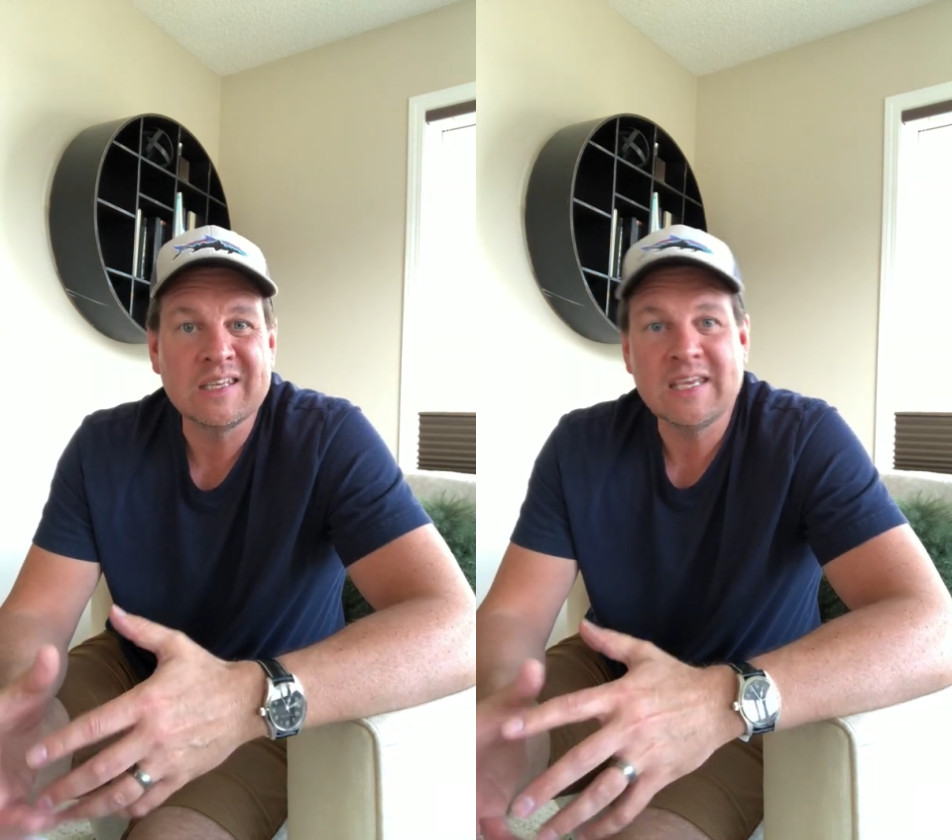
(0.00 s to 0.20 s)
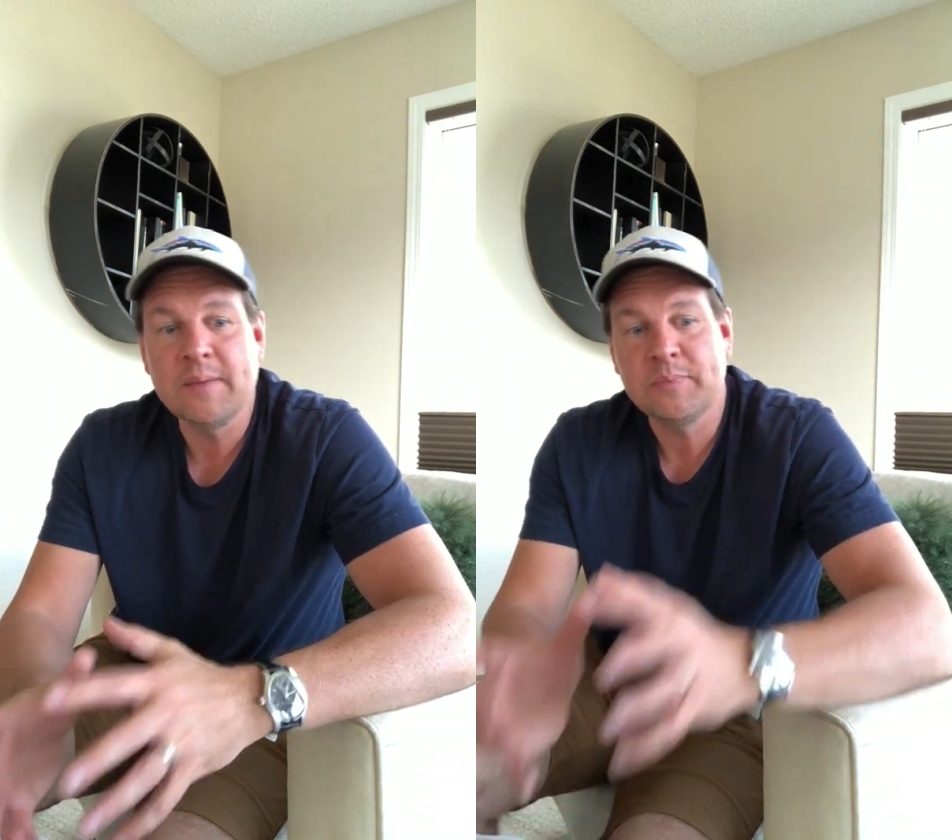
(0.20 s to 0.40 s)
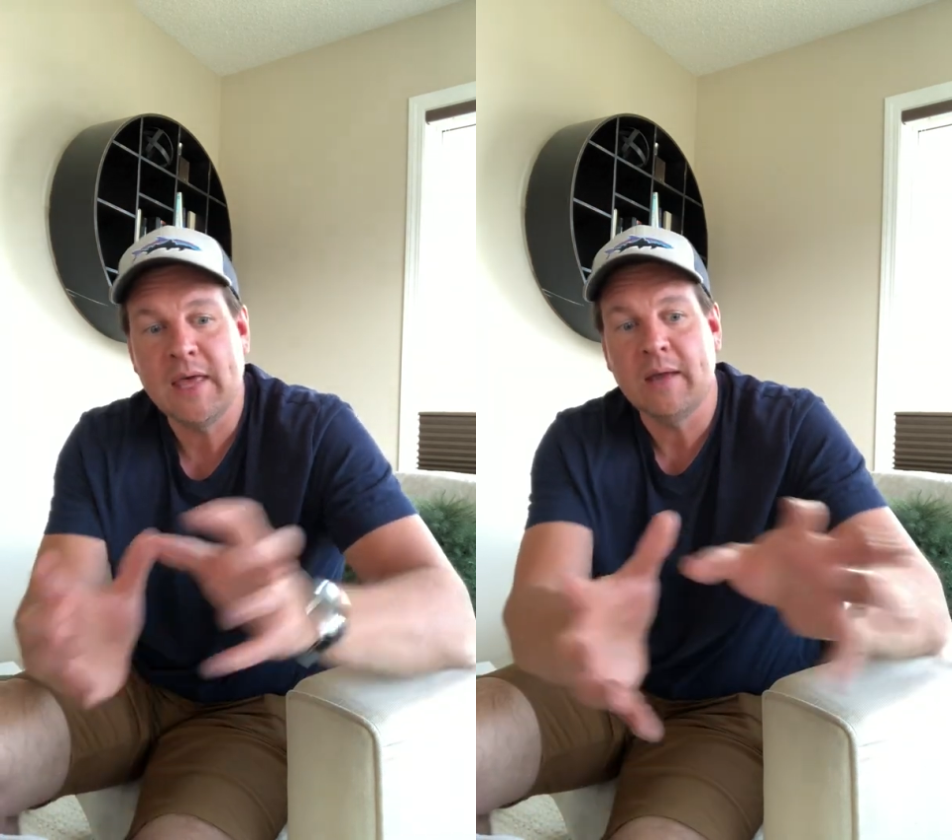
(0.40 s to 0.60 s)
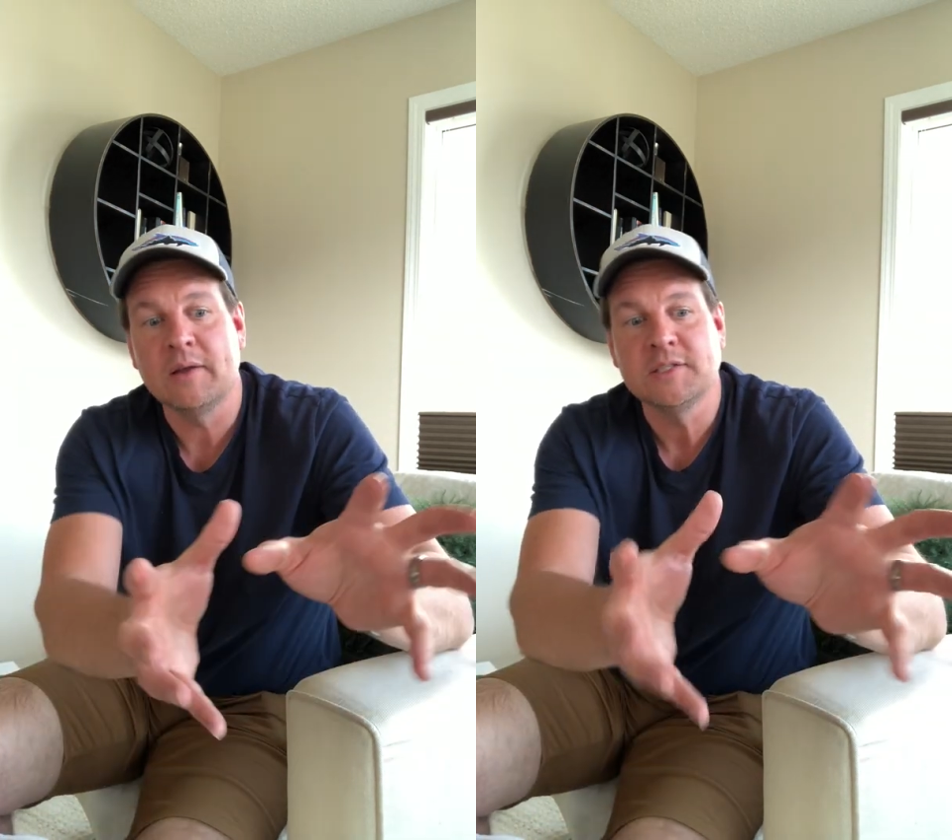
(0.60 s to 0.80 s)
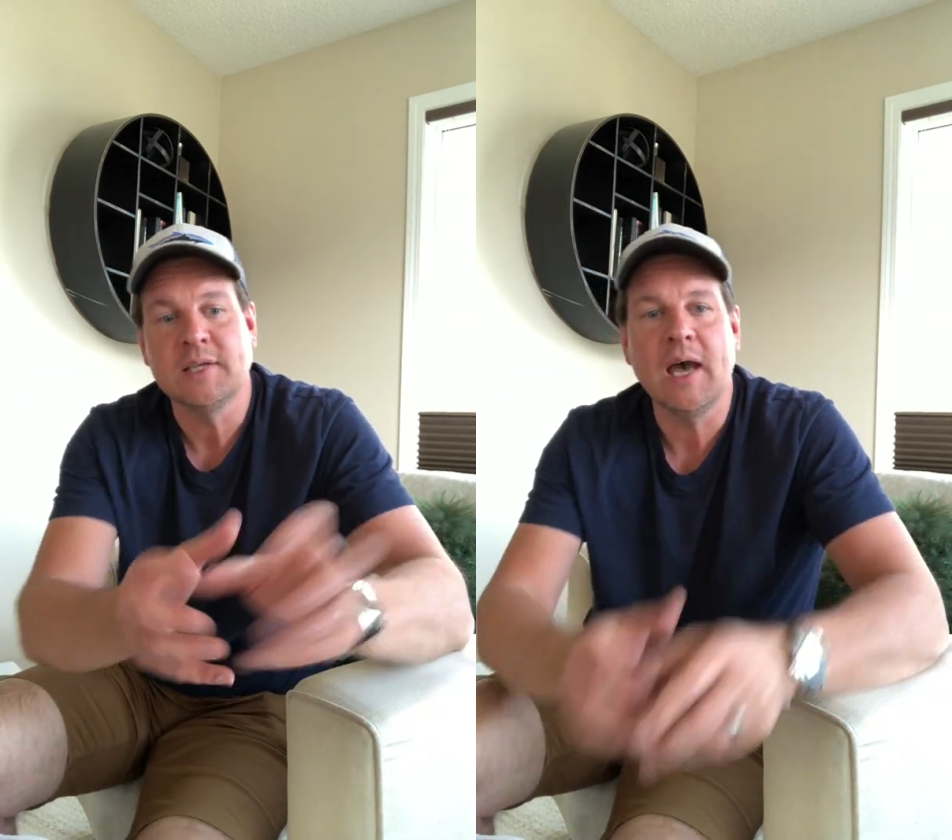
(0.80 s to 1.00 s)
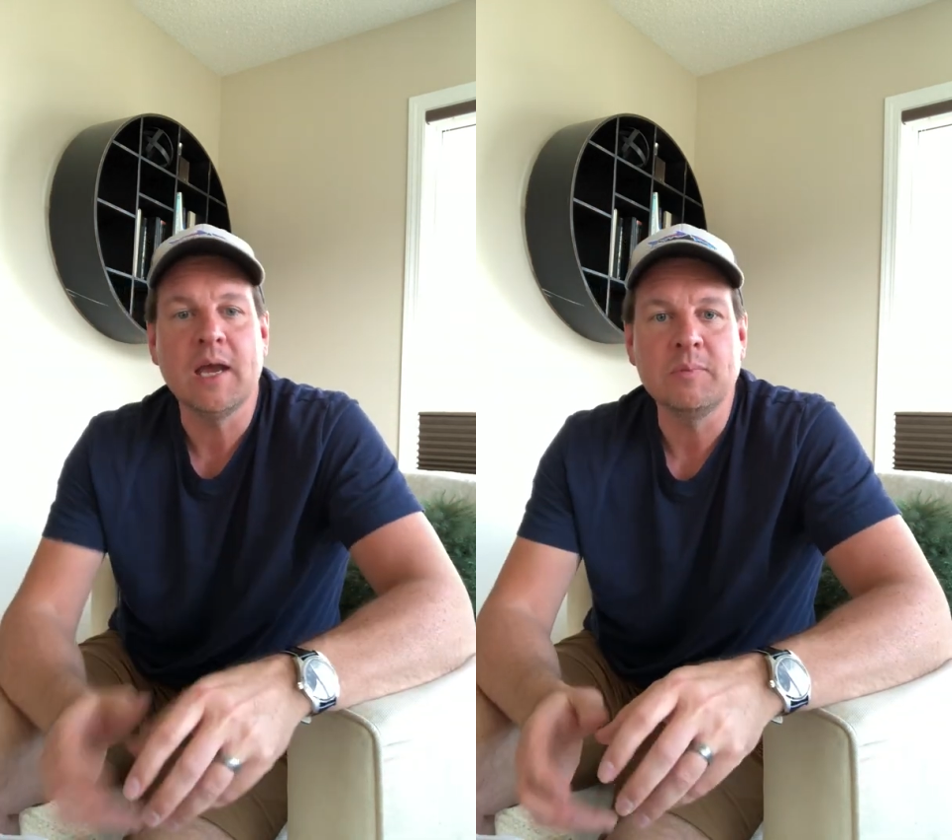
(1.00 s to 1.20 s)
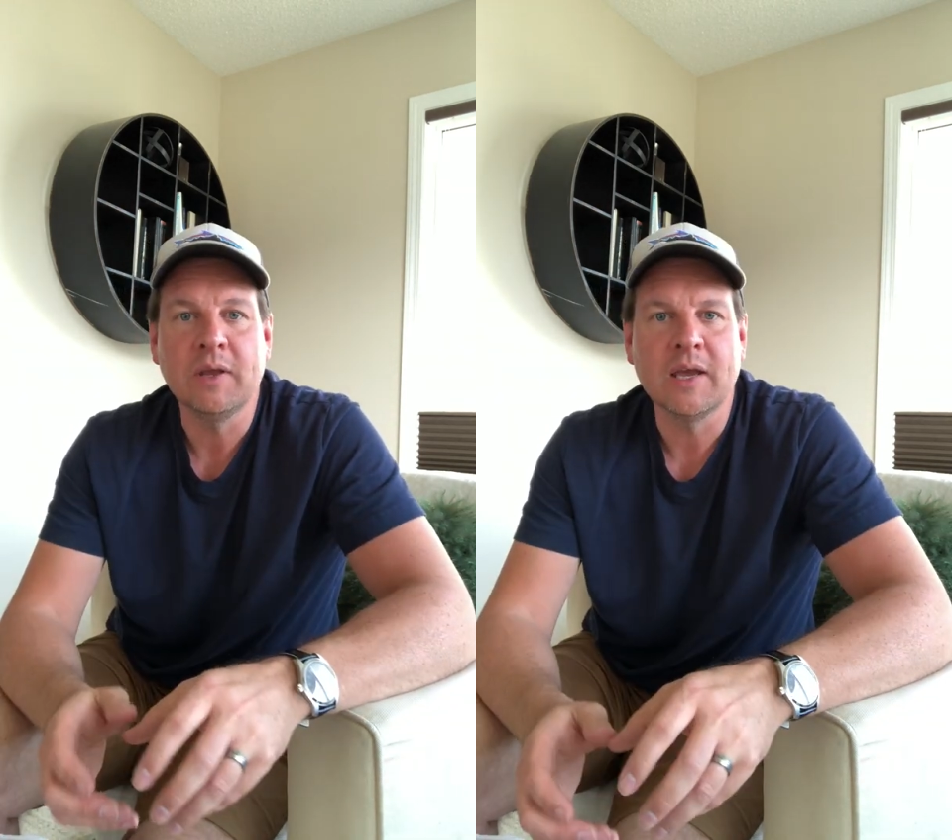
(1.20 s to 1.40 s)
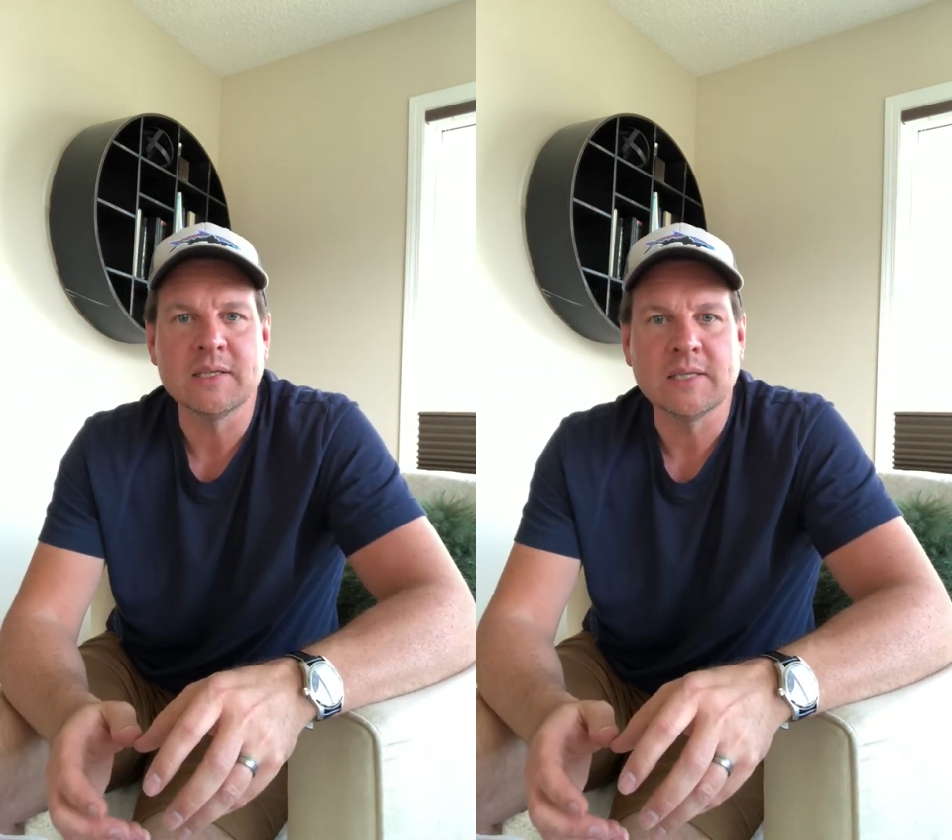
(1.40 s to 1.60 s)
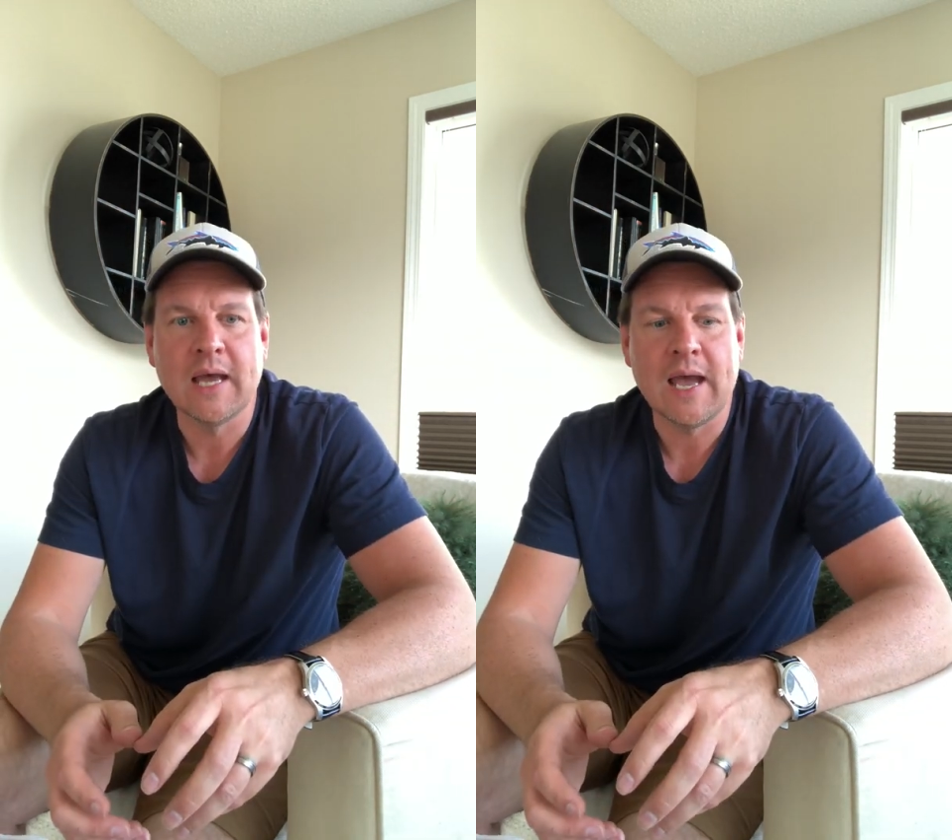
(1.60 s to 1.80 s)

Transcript: keep that aside because